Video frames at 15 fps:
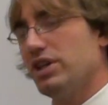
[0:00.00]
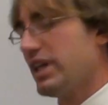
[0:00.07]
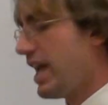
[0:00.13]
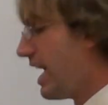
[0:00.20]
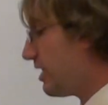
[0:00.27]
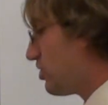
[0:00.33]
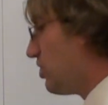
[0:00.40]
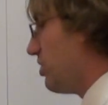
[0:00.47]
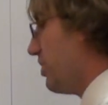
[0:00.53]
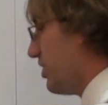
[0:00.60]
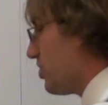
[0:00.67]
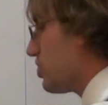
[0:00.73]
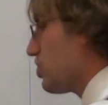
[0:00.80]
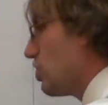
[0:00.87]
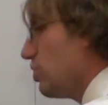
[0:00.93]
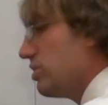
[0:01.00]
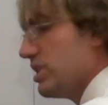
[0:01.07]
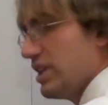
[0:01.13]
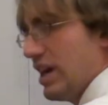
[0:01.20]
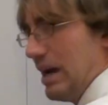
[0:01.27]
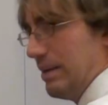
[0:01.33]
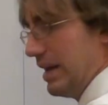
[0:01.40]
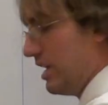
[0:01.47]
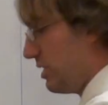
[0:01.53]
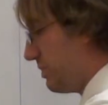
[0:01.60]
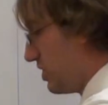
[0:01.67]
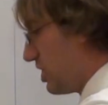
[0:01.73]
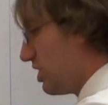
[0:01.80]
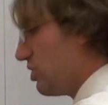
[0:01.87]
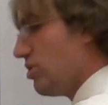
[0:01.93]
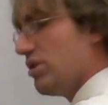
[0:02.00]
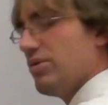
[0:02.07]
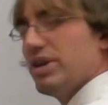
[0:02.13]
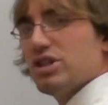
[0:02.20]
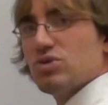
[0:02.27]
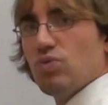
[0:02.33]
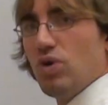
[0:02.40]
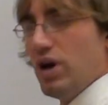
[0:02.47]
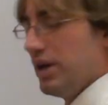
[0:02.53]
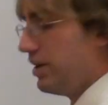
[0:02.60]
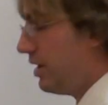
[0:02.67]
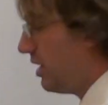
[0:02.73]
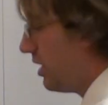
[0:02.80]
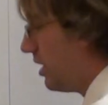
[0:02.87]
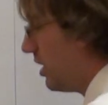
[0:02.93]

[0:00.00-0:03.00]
You can't do it when there's two denominators, but you can do it when it's one.